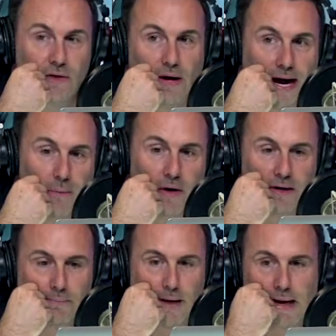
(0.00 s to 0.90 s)
So I
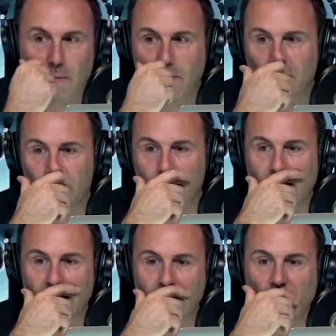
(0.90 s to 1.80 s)
want to I want to
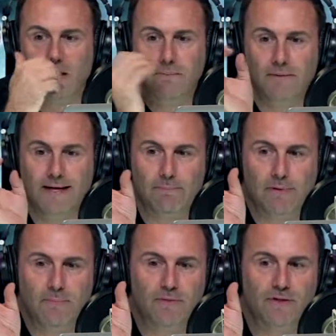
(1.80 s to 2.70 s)
like get
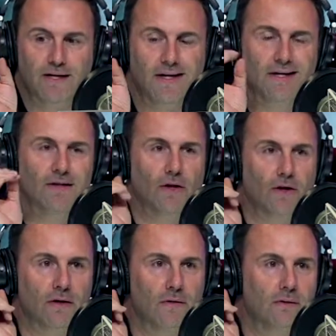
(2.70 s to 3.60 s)
people to
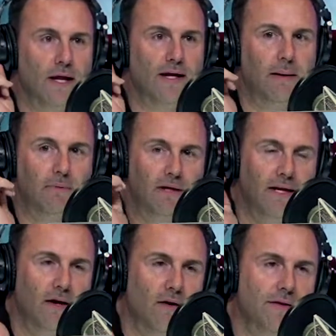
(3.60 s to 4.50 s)
unlearn. Like I'm going to
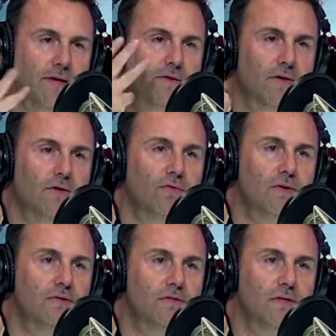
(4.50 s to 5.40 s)
let all the other
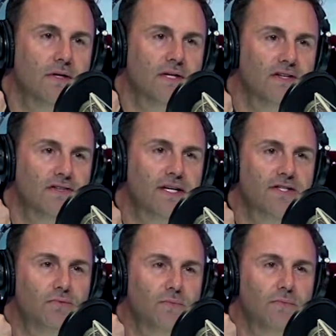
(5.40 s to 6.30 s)
gurus
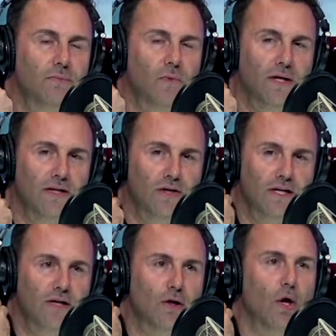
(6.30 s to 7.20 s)
teach what you
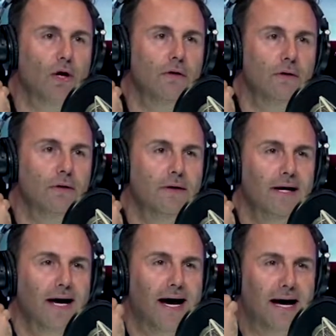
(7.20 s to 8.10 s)
need to learn.
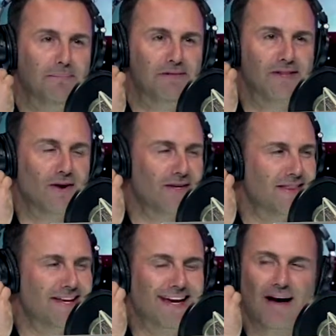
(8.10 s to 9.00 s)
I'm starting
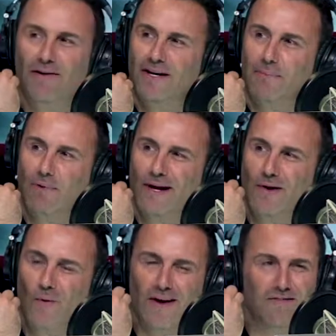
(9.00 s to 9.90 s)
to think, how can I
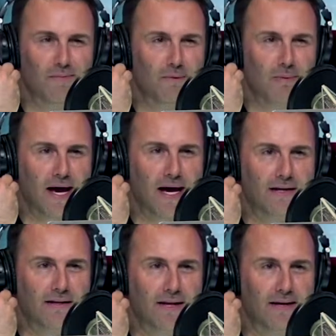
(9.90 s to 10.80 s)
break away from the
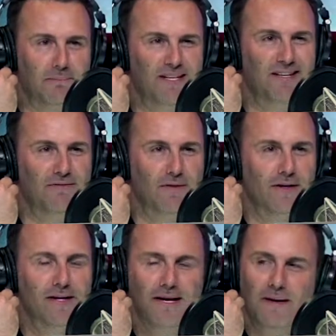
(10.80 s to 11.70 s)
pack and like be
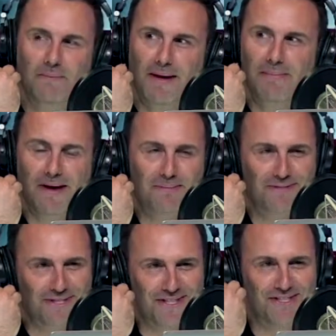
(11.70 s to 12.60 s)
different? Maybe I'm
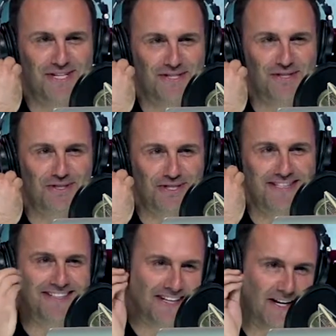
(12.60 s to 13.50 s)
just going to teach you
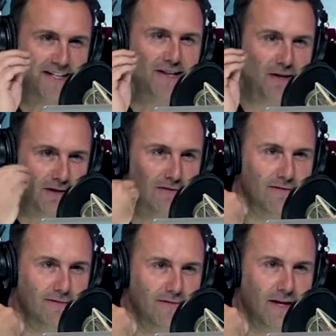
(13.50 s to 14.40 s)
shit to unlearn.
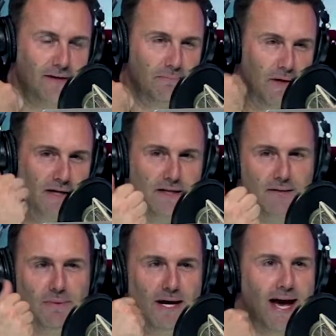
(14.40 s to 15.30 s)
That's like what, money
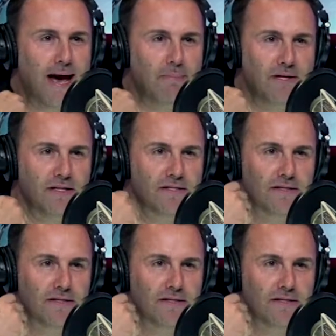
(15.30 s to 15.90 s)
doesn't buy happiness. My